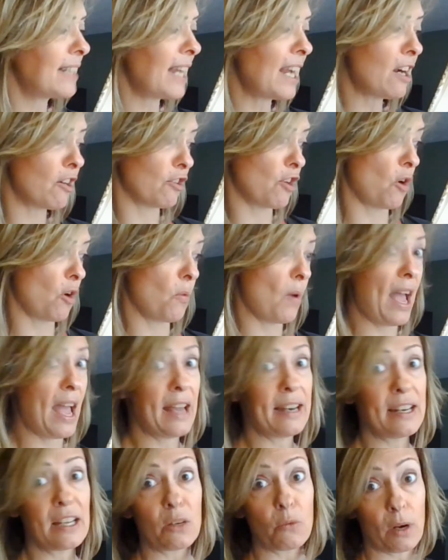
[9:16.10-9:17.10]
dare go
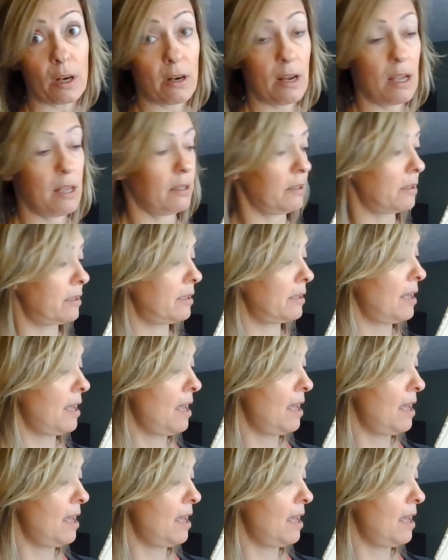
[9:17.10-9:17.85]
anywhere else,